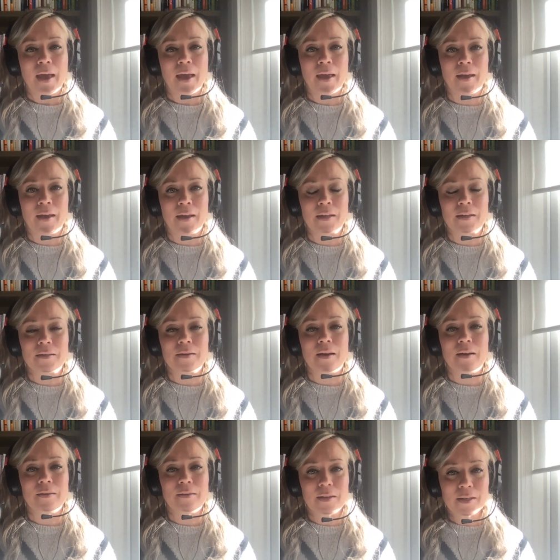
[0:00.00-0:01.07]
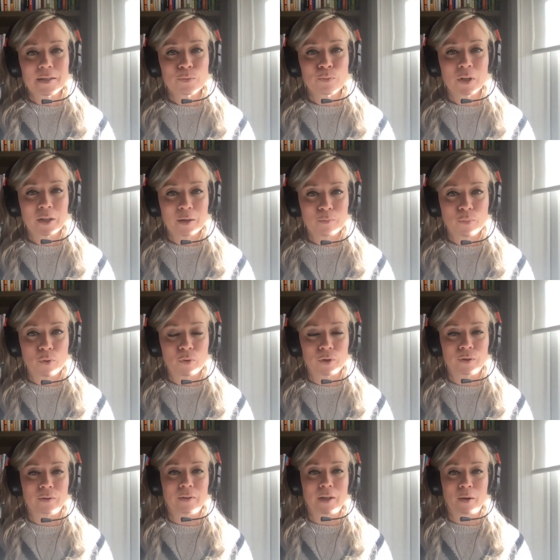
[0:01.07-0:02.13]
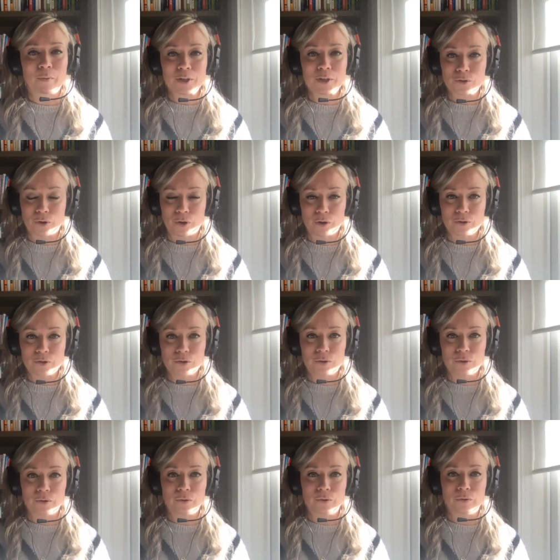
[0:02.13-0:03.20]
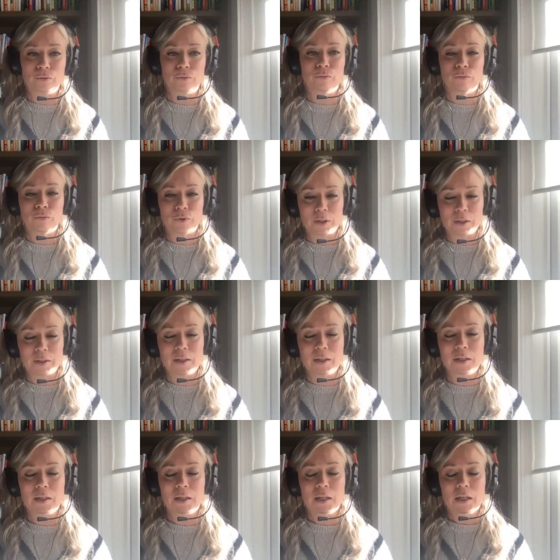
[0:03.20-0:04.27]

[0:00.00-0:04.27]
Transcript: And I think it's really important that we start to really